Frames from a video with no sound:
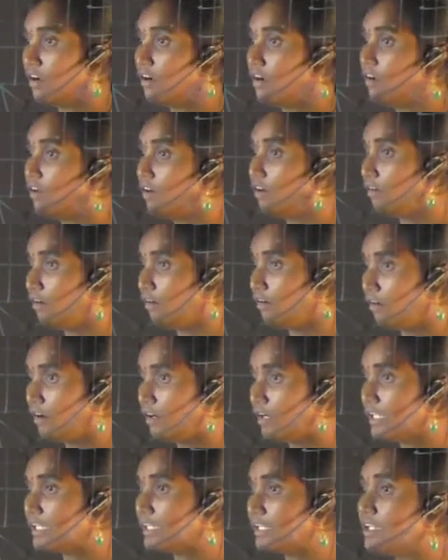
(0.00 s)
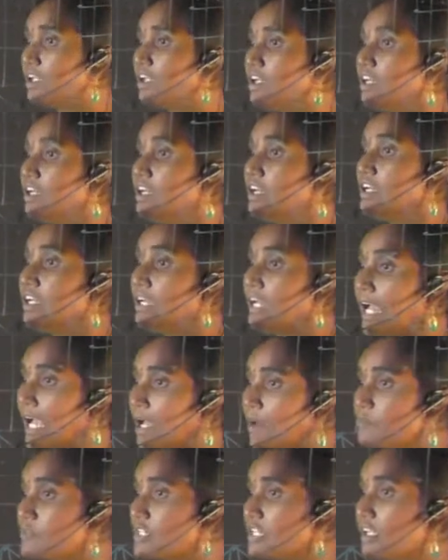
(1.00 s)
or
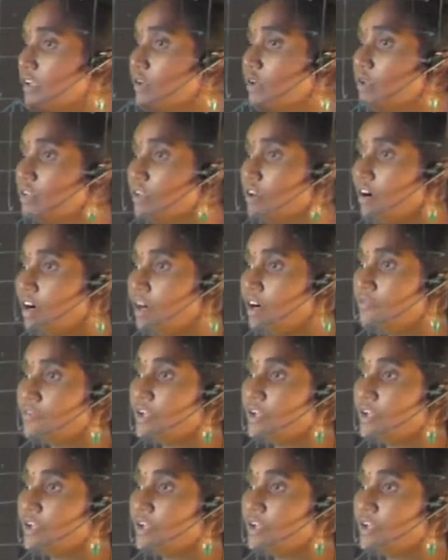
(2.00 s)
absolute of a